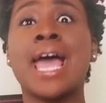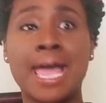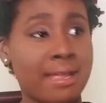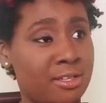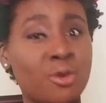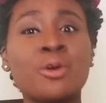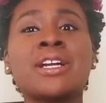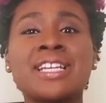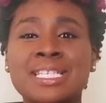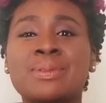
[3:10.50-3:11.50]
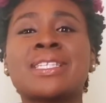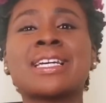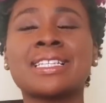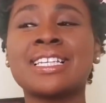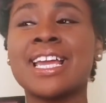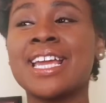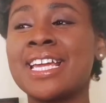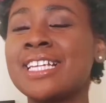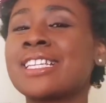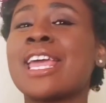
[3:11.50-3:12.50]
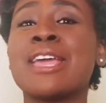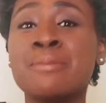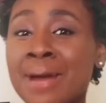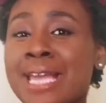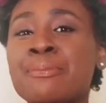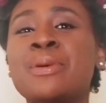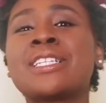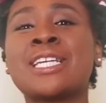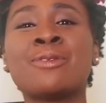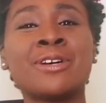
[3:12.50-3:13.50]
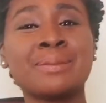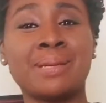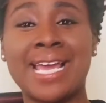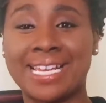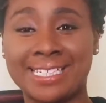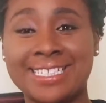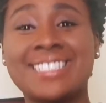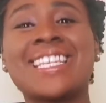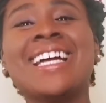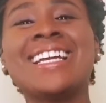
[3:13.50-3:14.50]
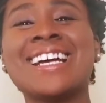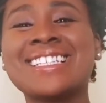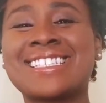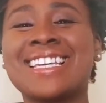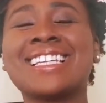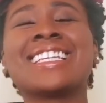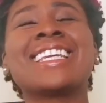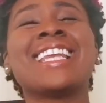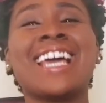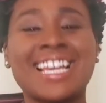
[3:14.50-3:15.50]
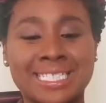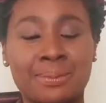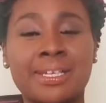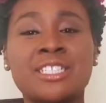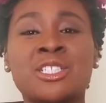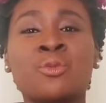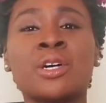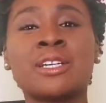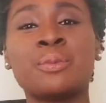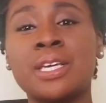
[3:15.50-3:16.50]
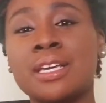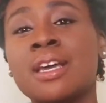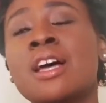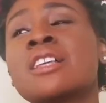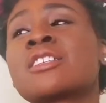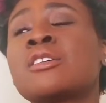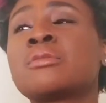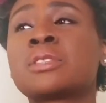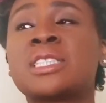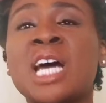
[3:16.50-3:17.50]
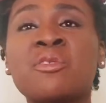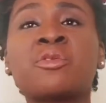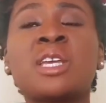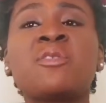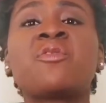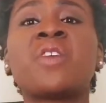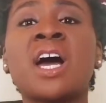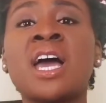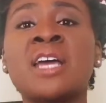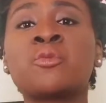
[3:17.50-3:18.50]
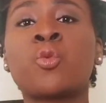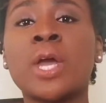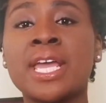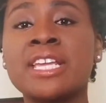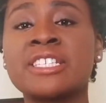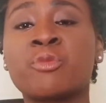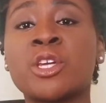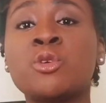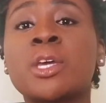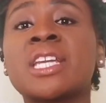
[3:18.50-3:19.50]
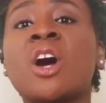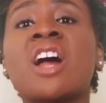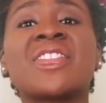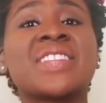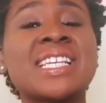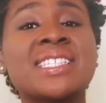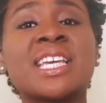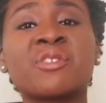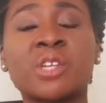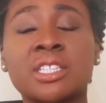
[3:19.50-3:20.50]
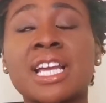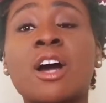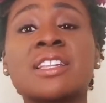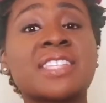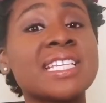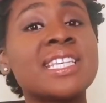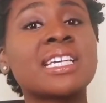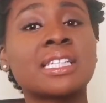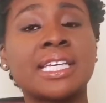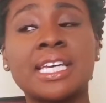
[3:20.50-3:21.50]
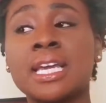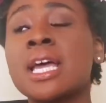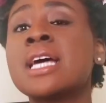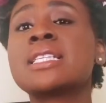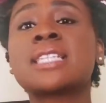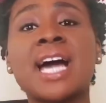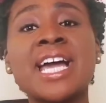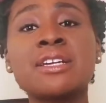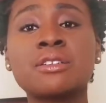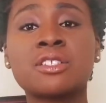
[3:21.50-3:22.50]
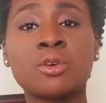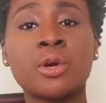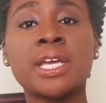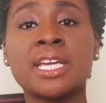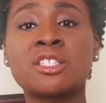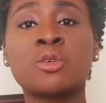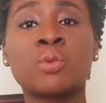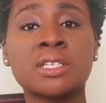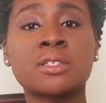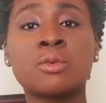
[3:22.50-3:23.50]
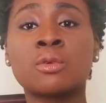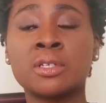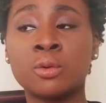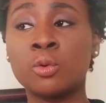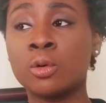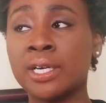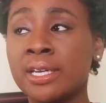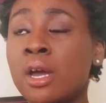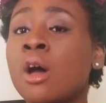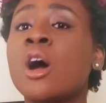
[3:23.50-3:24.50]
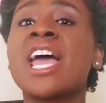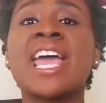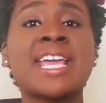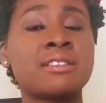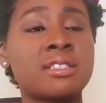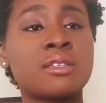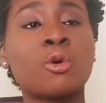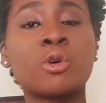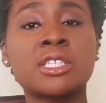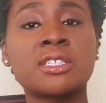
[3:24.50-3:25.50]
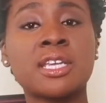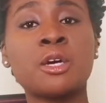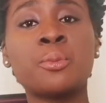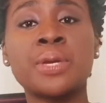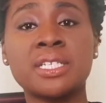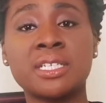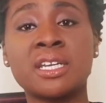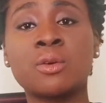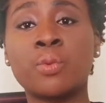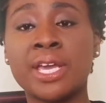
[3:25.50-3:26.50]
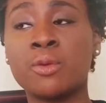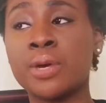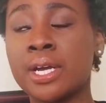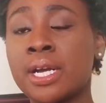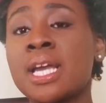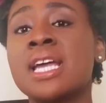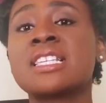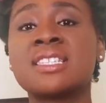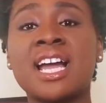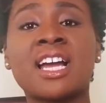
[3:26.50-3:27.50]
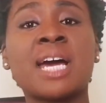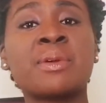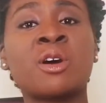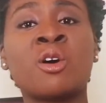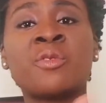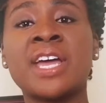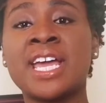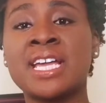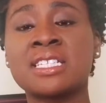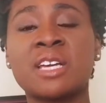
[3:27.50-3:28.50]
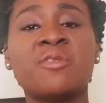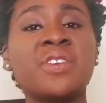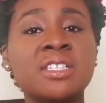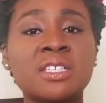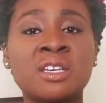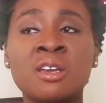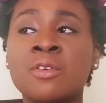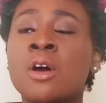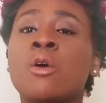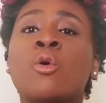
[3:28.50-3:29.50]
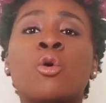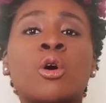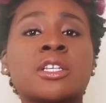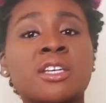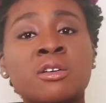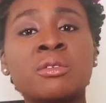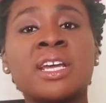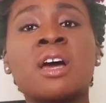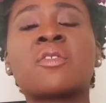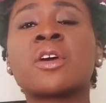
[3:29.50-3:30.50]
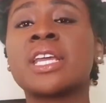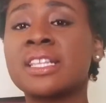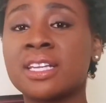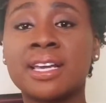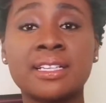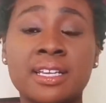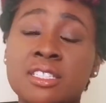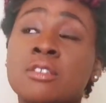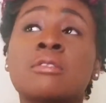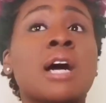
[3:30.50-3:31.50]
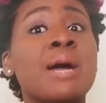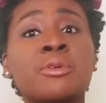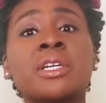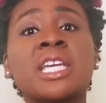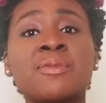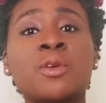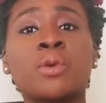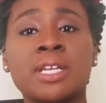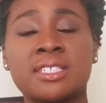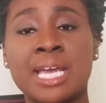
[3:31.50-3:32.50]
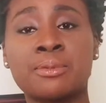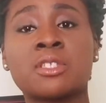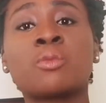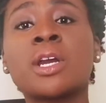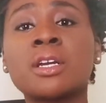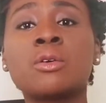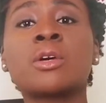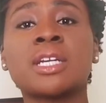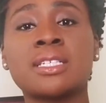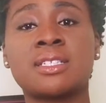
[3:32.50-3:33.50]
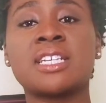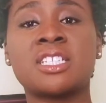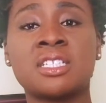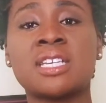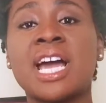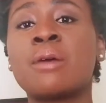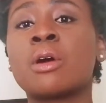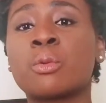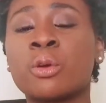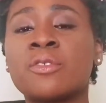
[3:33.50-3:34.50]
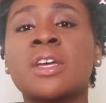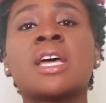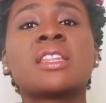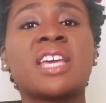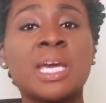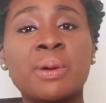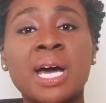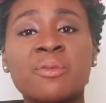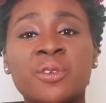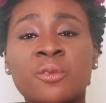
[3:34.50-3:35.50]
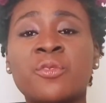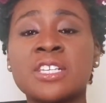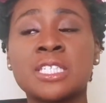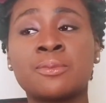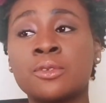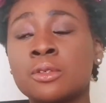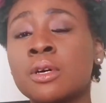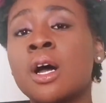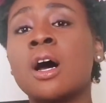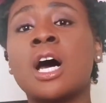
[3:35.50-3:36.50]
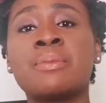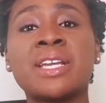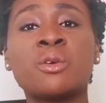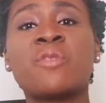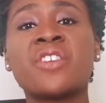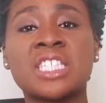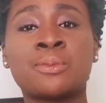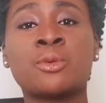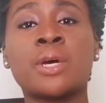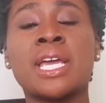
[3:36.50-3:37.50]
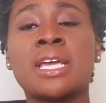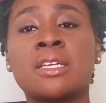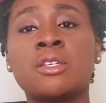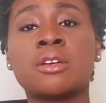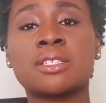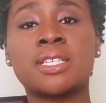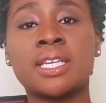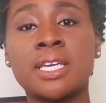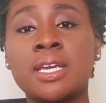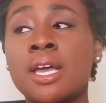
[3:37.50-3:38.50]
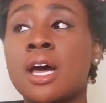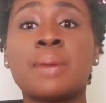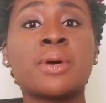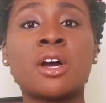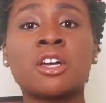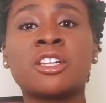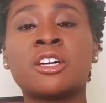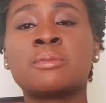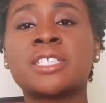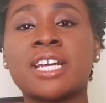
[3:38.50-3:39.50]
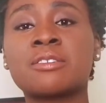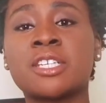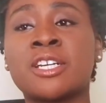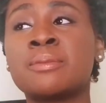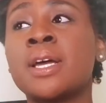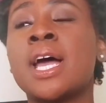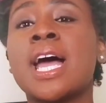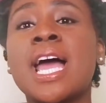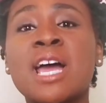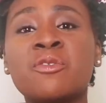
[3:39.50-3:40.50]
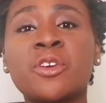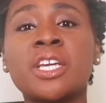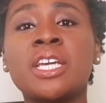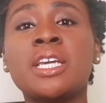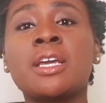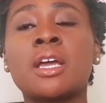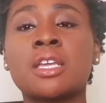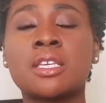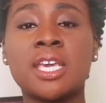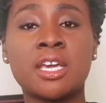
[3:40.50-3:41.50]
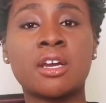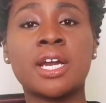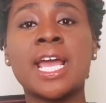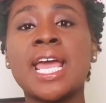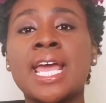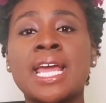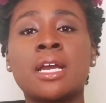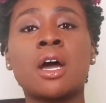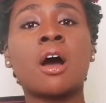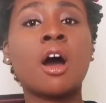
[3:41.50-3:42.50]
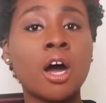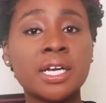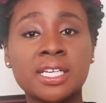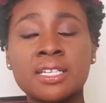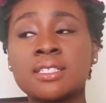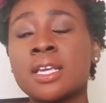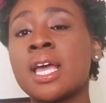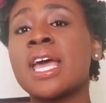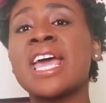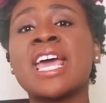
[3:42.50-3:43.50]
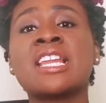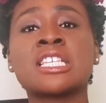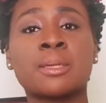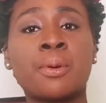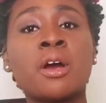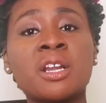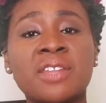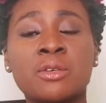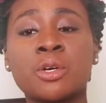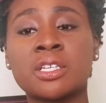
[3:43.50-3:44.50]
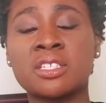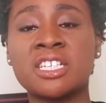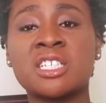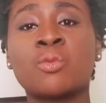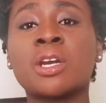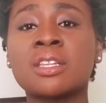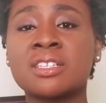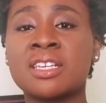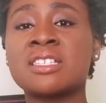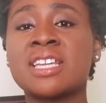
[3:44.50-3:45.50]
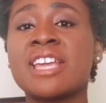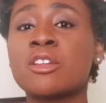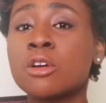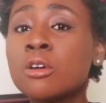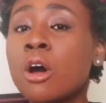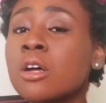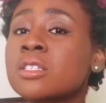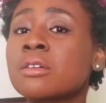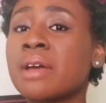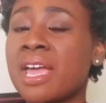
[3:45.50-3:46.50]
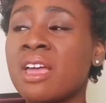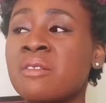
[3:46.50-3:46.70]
during this particular age, it might put you on the blacklist. And that's the last place you want to be. So definitely find ways where you can authentically tie your story into what's going on, and or still pitch it in a way where it's not coming off as offensive or tone deaf or anything like that. So I'm going to give you one example. So one of the organizations I work with, the Hip Hop Film Festival, they do a festival in New York City, up in Harlem. Shout out to them. Every year in August. And as a part of that organization, one of the things they don't also have